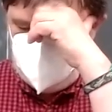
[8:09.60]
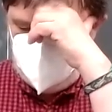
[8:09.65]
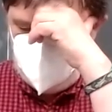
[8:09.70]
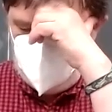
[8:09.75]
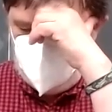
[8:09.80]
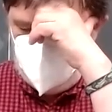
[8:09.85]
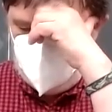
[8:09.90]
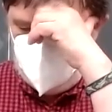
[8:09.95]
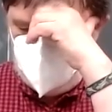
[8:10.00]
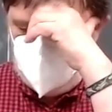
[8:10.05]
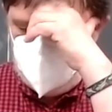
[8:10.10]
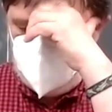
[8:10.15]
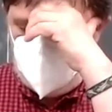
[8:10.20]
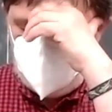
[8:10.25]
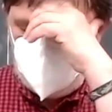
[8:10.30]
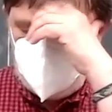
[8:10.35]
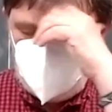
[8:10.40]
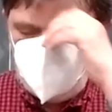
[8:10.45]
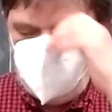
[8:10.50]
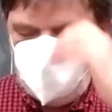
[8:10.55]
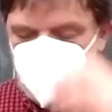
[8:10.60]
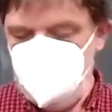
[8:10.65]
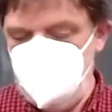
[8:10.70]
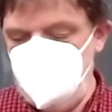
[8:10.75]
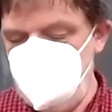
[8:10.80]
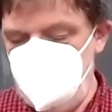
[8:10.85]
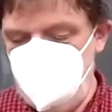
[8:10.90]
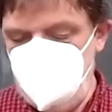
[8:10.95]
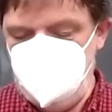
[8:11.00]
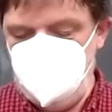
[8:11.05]
So, and my
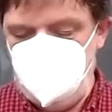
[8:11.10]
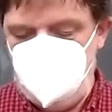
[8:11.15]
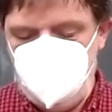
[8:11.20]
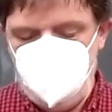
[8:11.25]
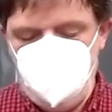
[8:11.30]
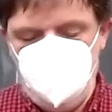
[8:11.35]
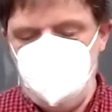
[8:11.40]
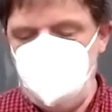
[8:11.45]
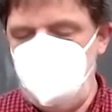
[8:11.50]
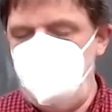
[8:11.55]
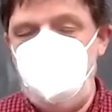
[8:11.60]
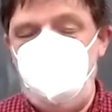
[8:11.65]
recommendation is that if you